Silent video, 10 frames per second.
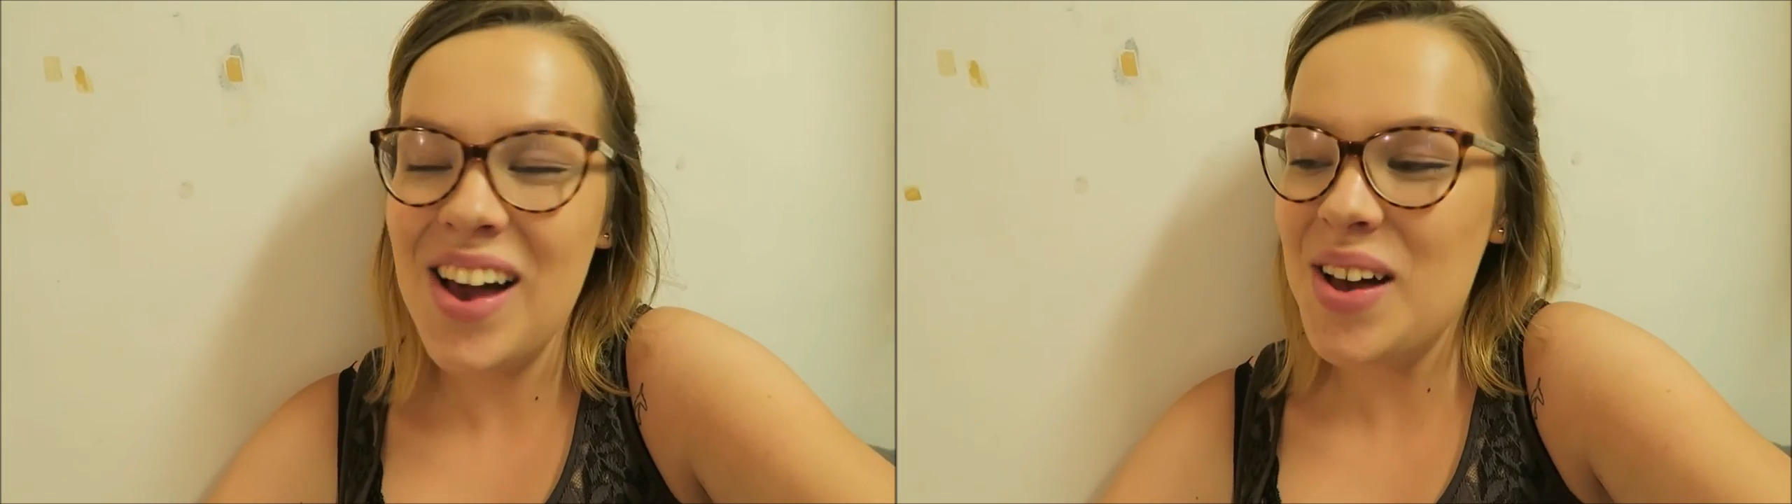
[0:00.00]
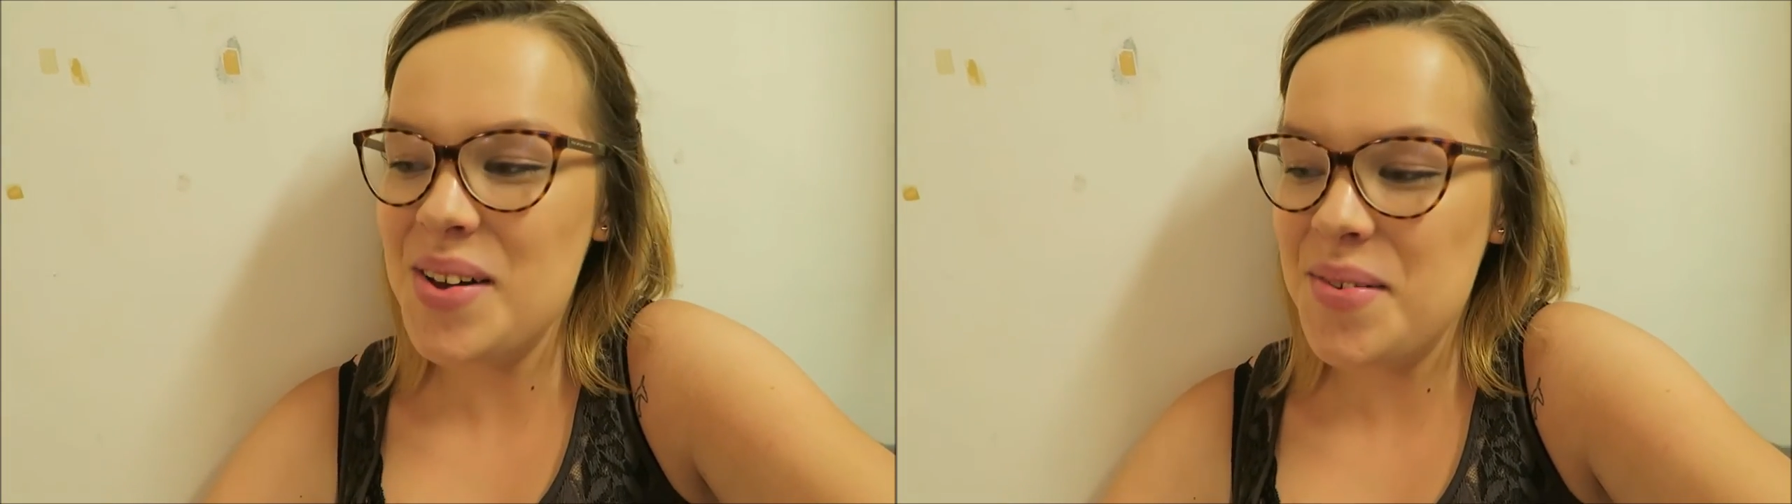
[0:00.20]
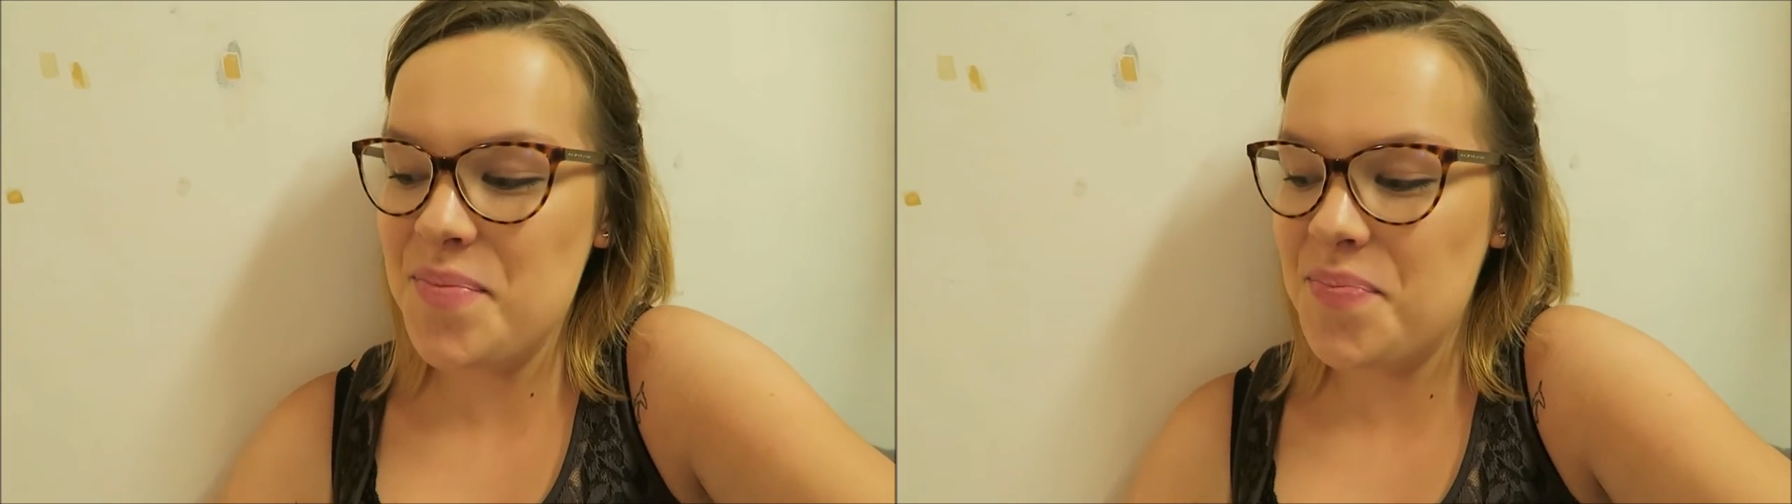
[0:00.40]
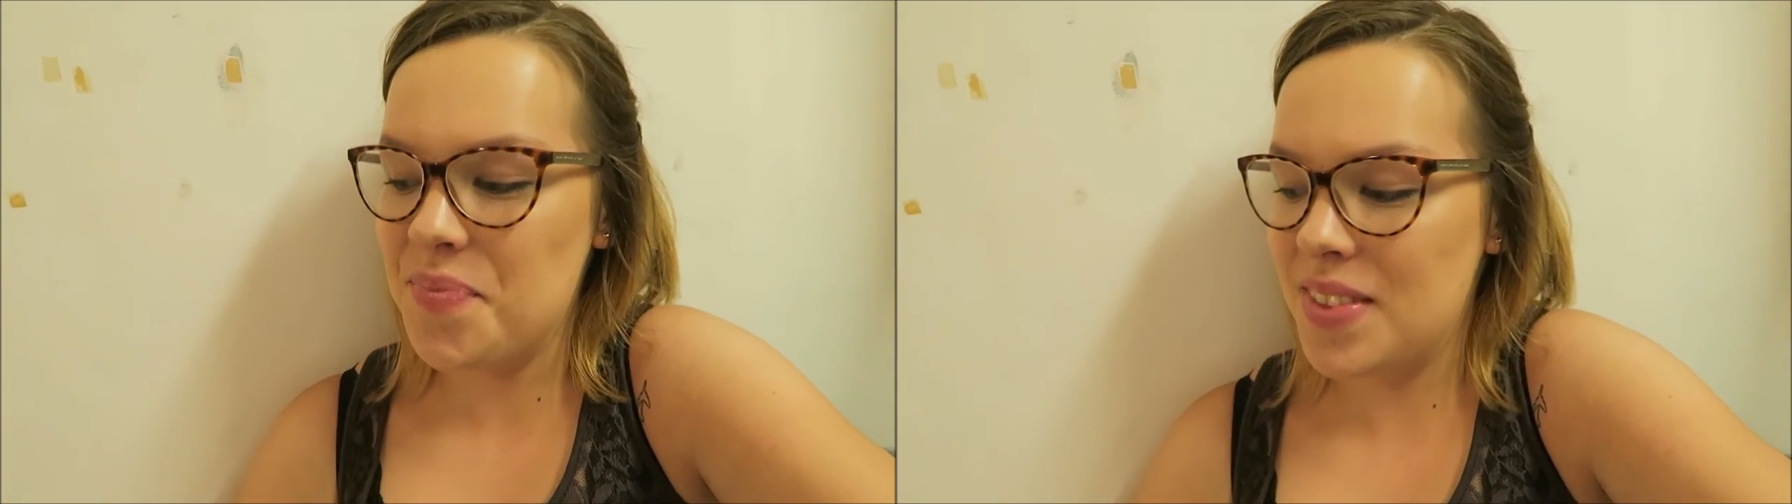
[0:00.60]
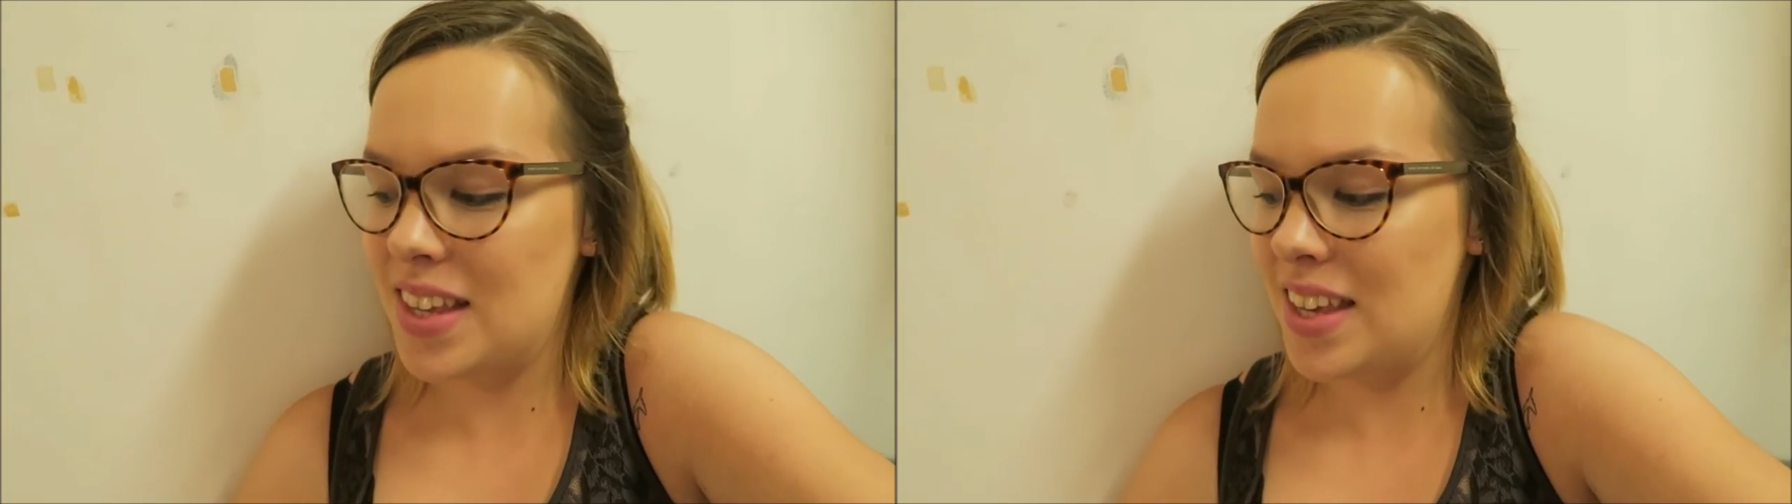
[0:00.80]

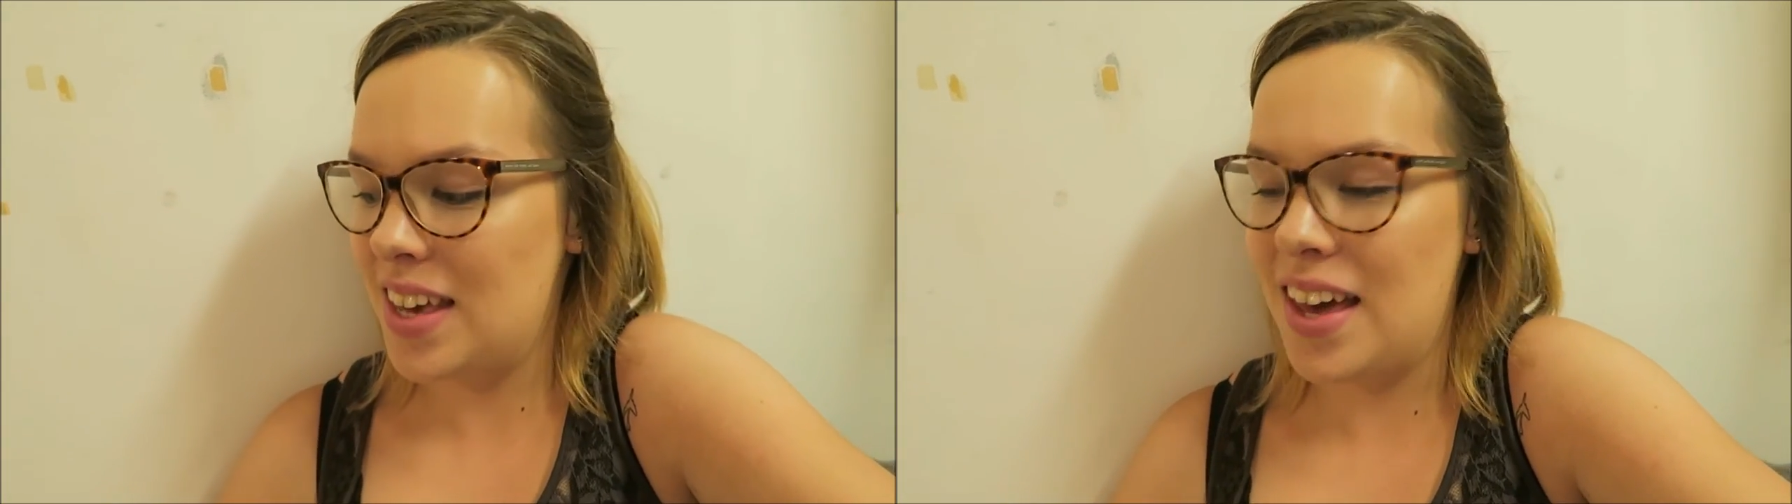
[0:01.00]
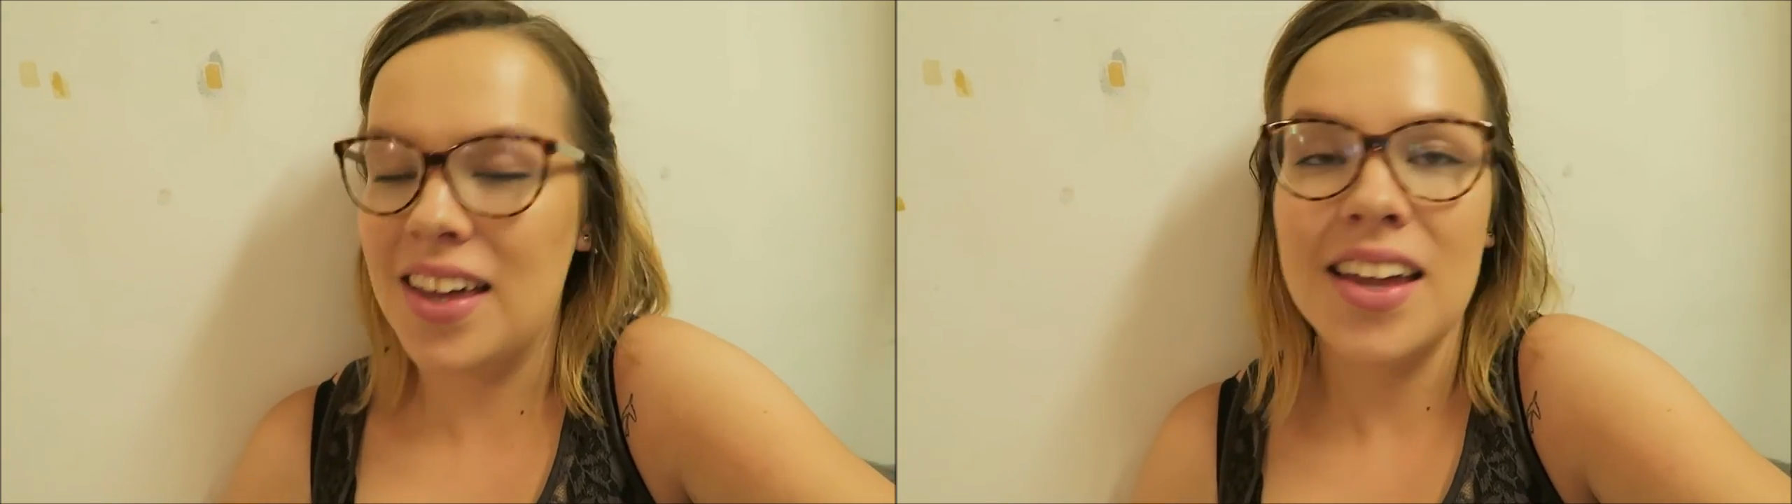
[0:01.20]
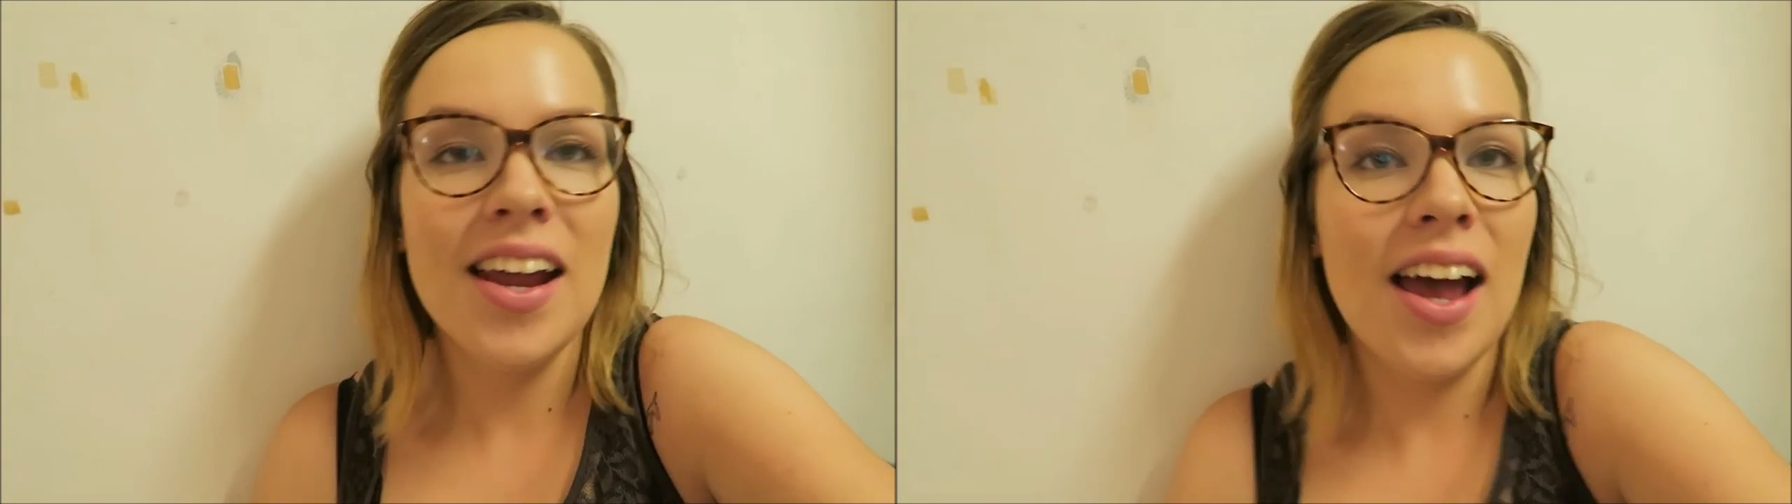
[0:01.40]
Yeah,